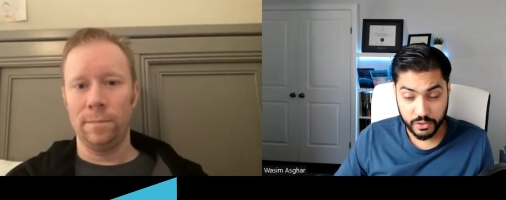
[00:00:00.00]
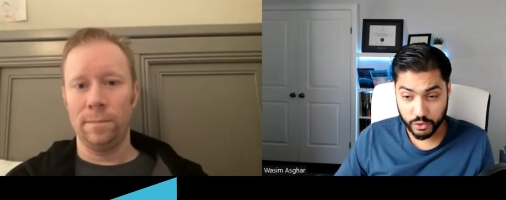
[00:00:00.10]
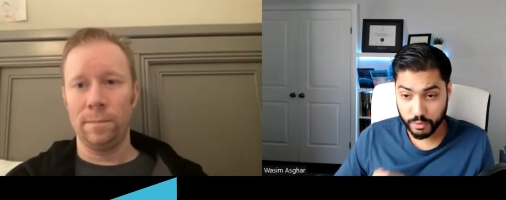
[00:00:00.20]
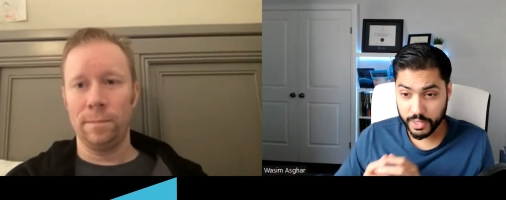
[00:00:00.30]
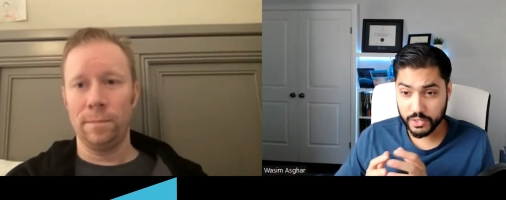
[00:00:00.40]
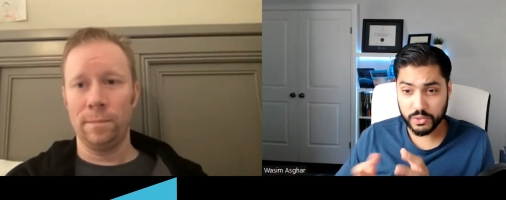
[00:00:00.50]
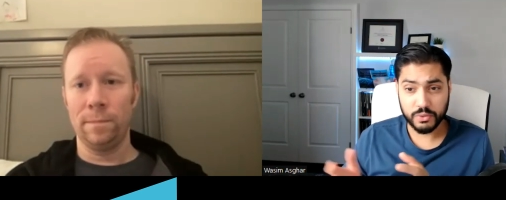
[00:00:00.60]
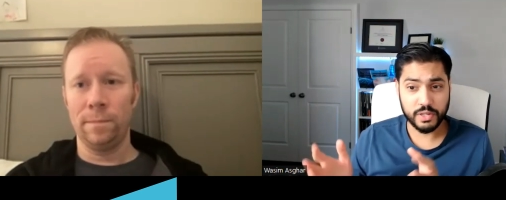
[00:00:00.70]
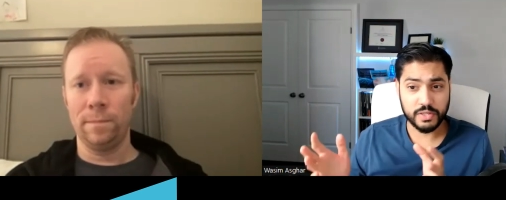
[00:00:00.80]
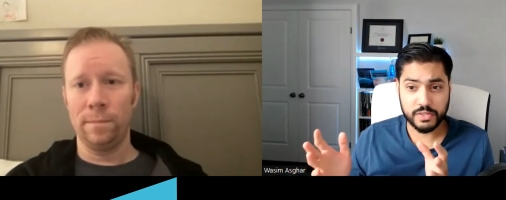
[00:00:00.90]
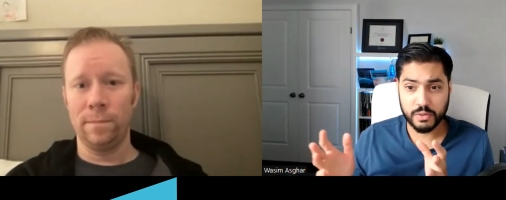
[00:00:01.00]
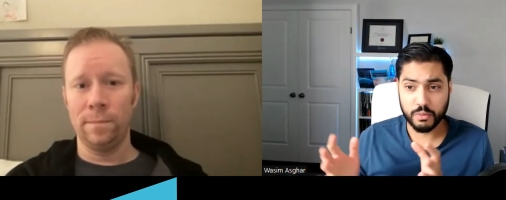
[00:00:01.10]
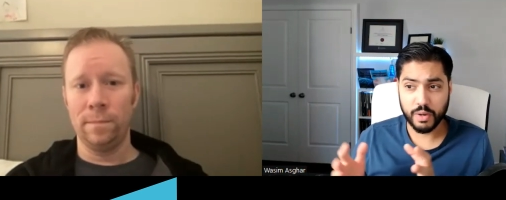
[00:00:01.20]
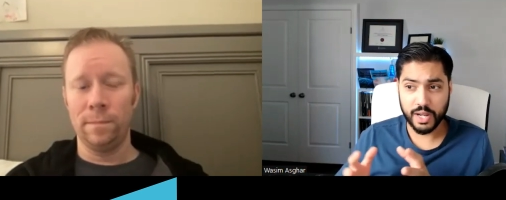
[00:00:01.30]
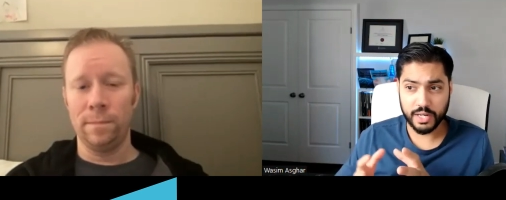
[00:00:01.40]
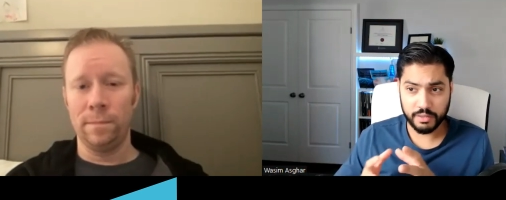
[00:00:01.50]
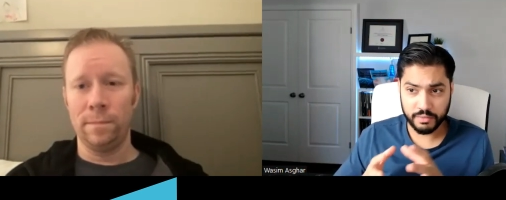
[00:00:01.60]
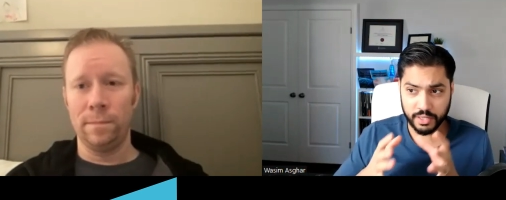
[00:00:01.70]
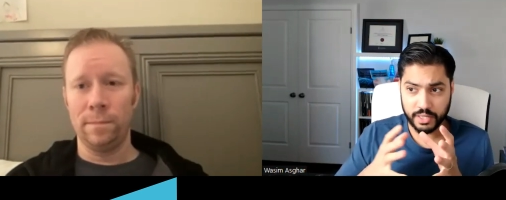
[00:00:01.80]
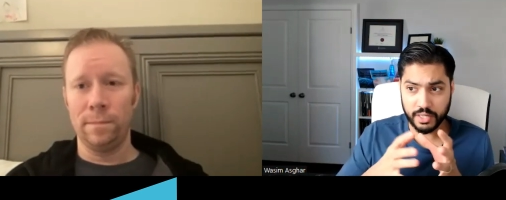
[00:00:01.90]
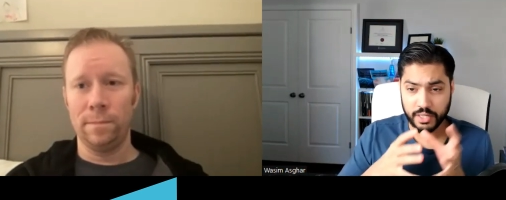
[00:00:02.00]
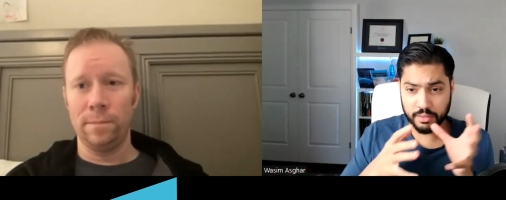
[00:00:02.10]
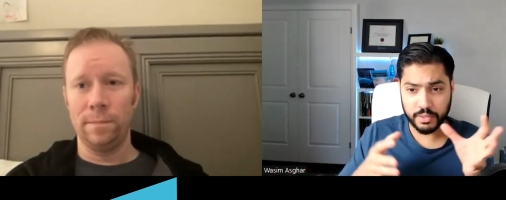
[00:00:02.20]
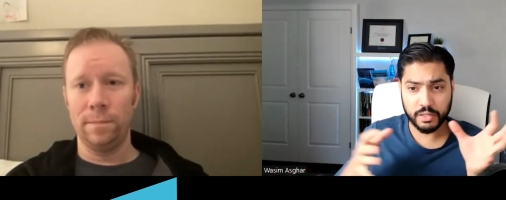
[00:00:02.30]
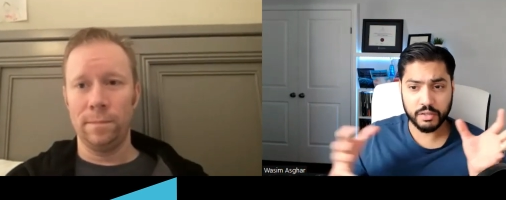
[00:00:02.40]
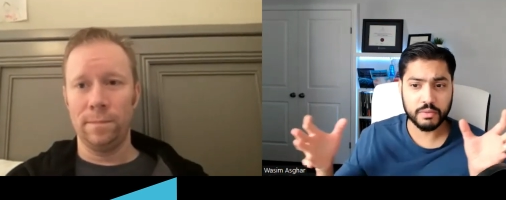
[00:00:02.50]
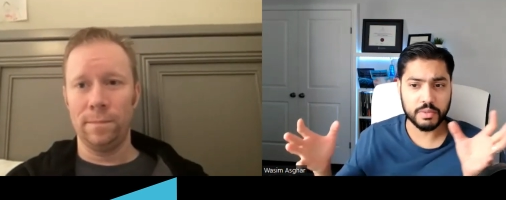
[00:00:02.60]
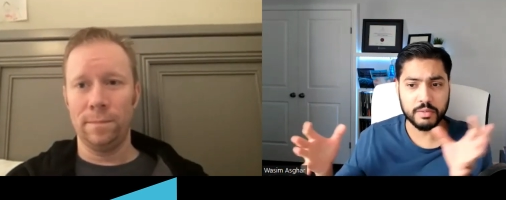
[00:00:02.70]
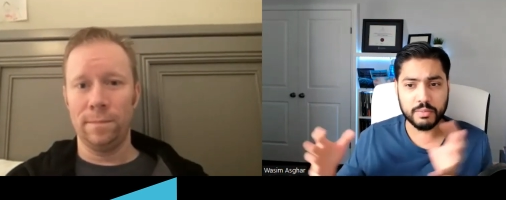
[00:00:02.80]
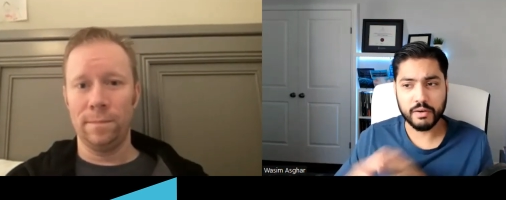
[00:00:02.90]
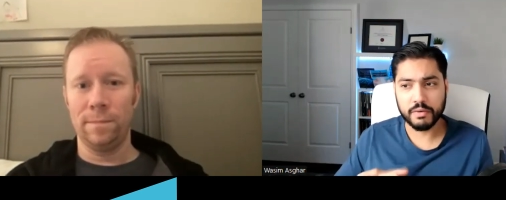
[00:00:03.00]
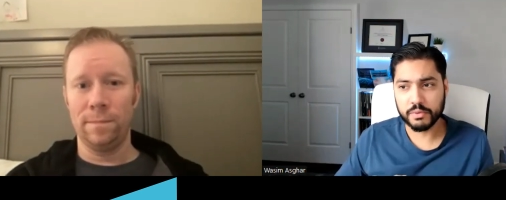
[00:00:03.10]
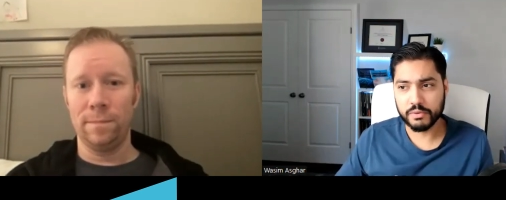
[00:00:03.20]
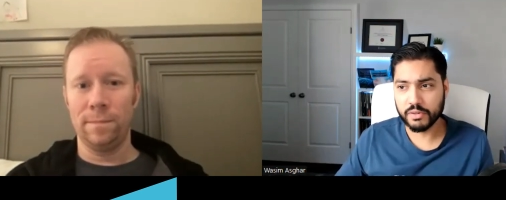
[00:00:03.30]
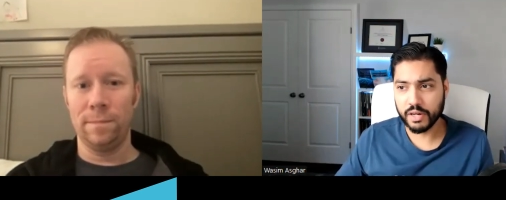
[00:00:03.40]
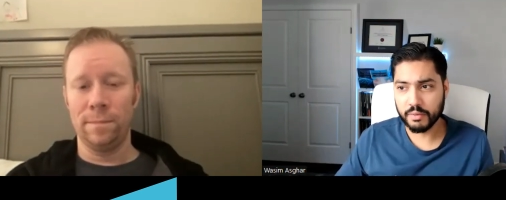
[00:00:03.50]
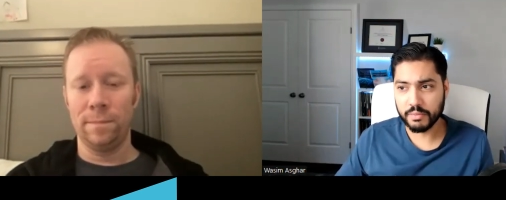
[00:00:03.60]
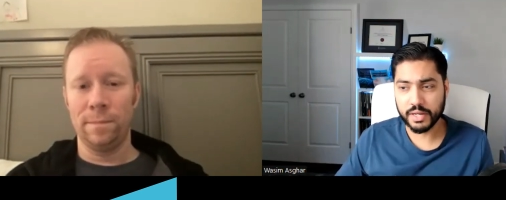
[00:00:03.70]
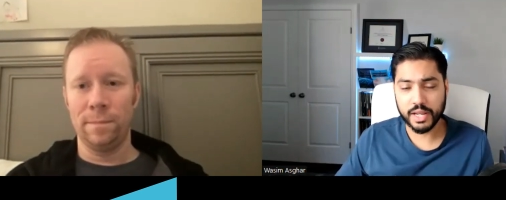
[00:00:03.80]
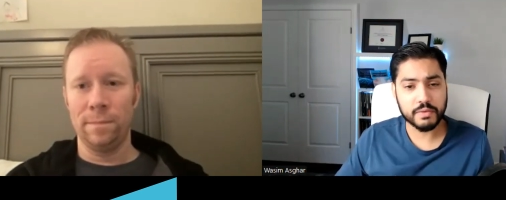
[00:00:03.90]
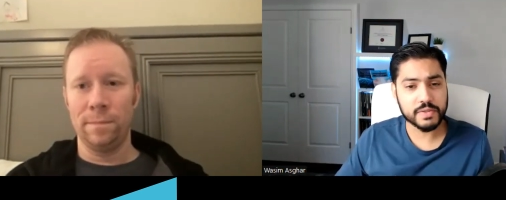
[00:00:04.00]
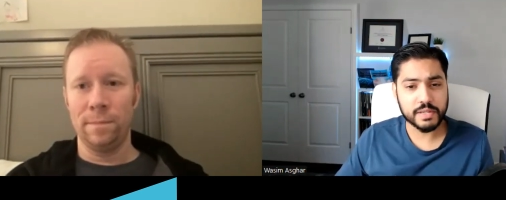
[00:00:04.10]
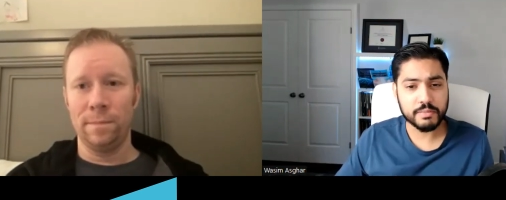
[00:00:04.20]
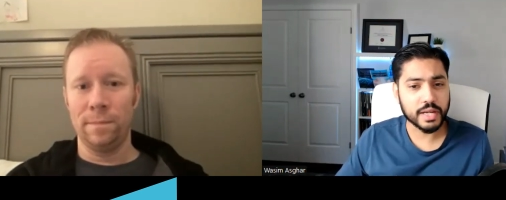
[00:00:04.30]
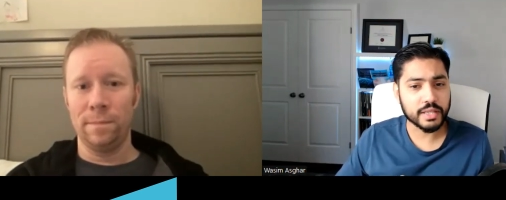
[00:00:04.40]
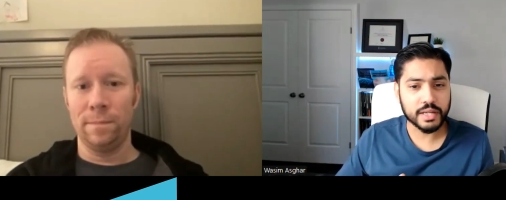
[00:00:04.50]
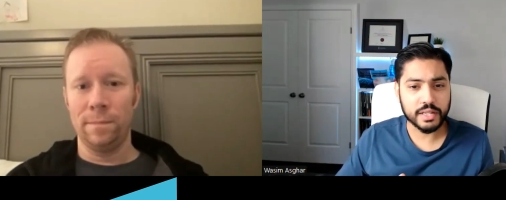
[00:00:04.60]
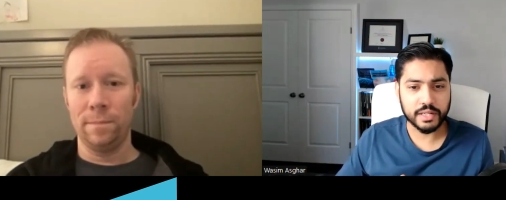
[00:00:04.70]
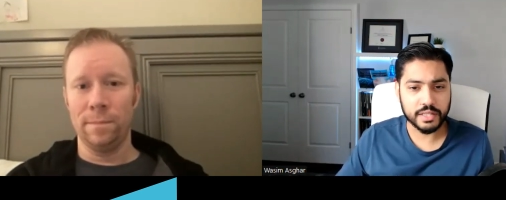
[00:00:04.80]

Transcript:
Speaker 1: so many students, while even they're in the middle of the PE power program, they're like, we've oh, seen technical